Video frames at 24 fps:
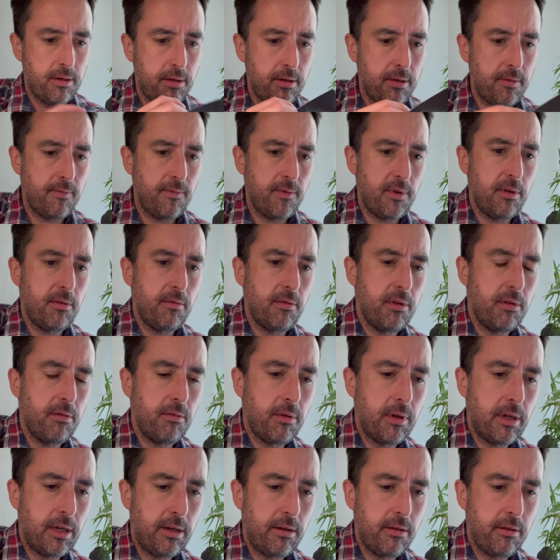Something we're
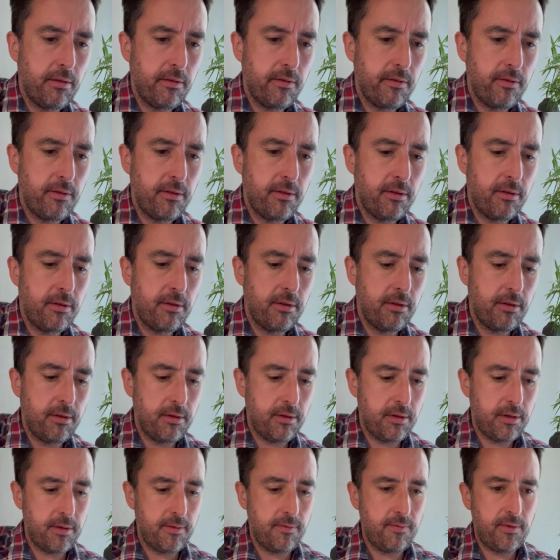aware of.
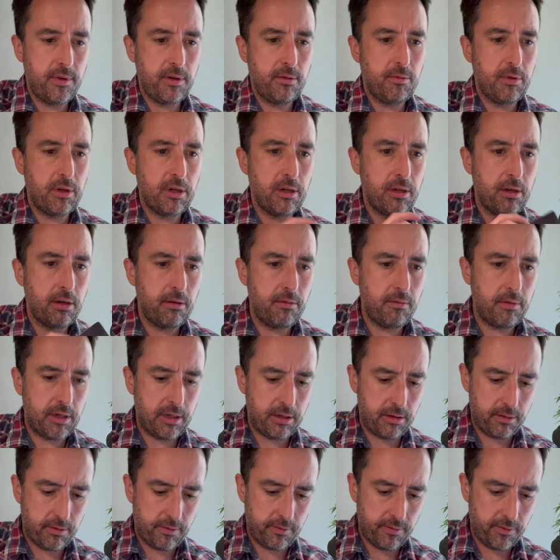Something we're not aware
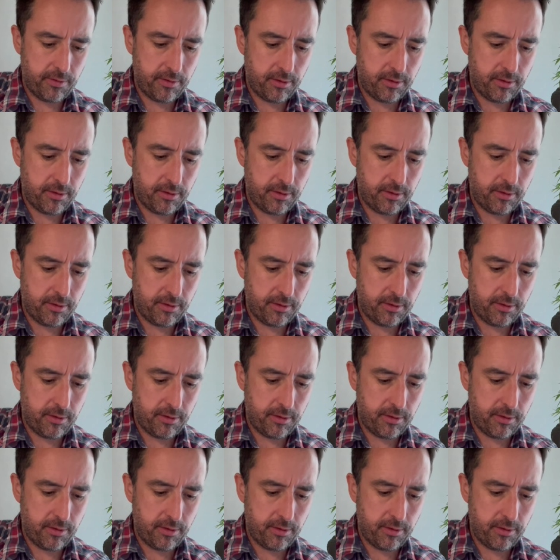of.